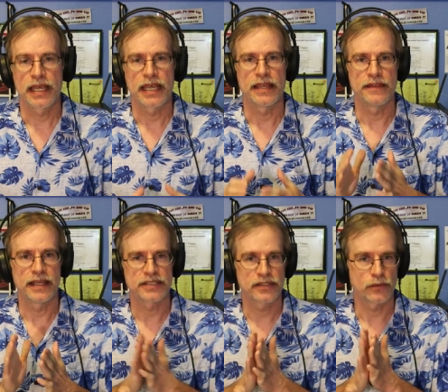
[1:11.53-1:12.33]
And
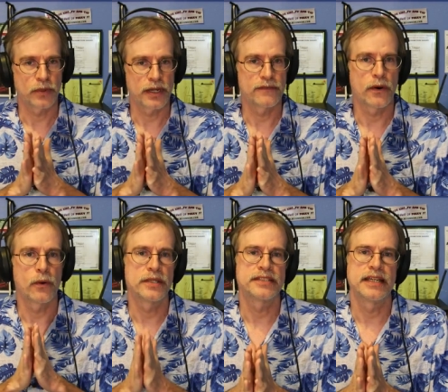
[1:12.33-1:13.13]
that's what I've
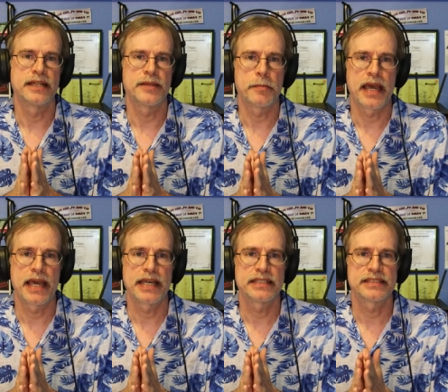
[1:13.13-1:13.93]
always said in the
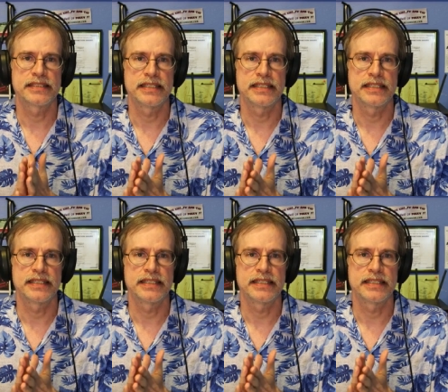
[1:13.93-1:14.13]
past.